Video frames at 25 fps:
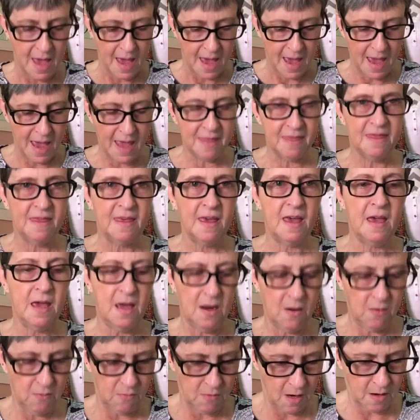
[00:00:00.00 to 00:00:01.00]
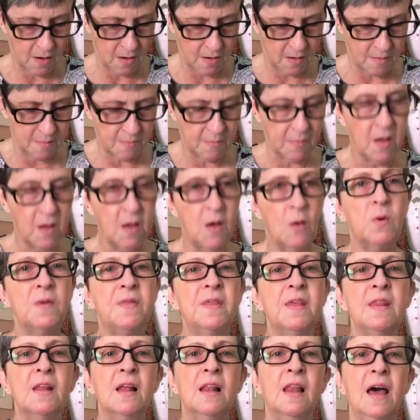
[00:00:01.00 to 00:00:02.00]
And then
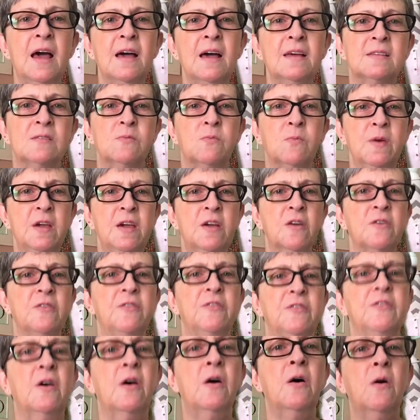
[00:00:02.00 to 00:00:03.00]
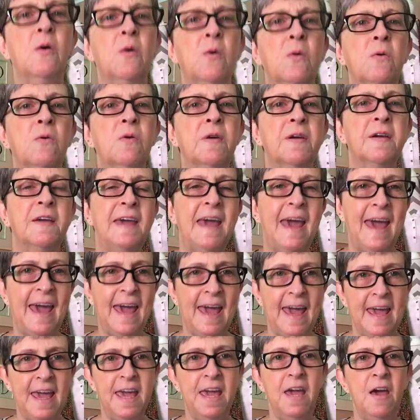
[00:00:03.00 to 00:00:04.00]
within the last week or so,
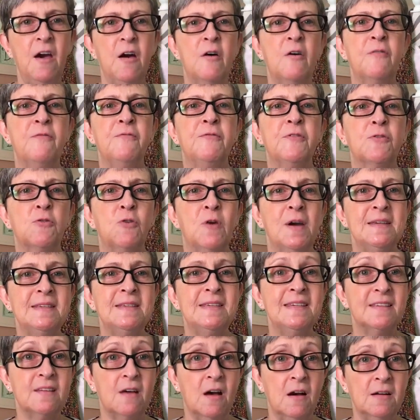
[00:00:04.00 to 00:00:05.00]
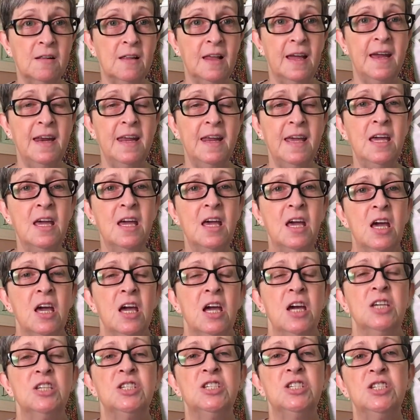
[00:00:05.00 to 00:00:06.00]
Kay of the Crazy Sock Lady,
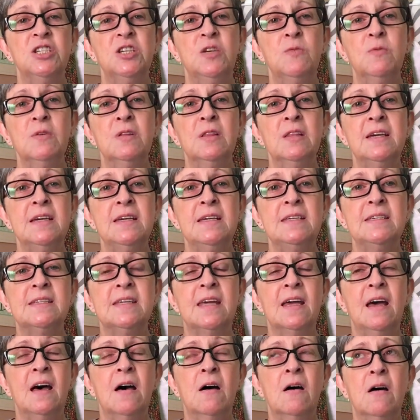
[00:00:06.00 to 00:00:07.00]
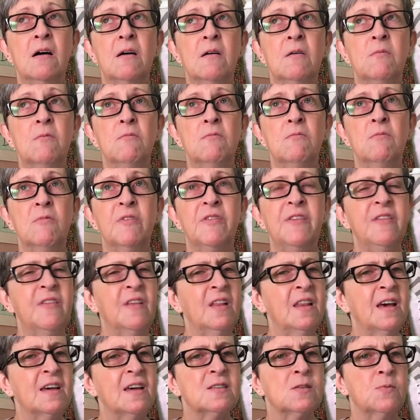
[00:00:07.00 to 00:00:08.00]
she released, within the
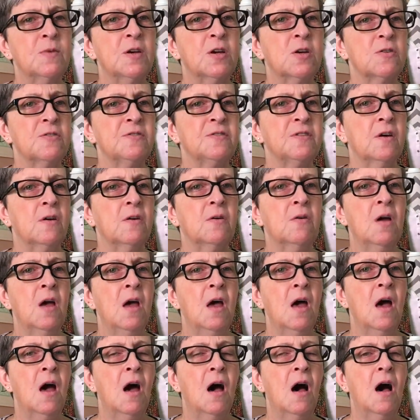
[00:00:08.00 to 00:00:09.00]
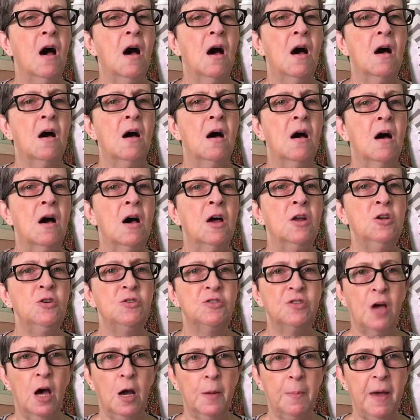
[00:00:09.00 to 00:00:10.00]
last week or so, a new
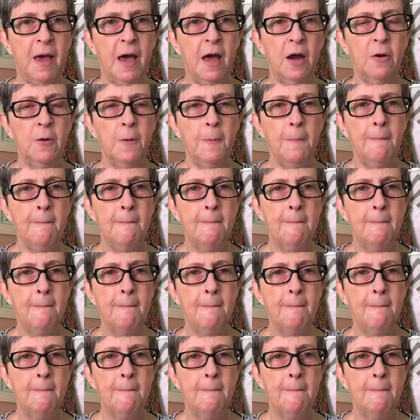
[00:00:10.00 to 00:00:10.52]
sock pattern.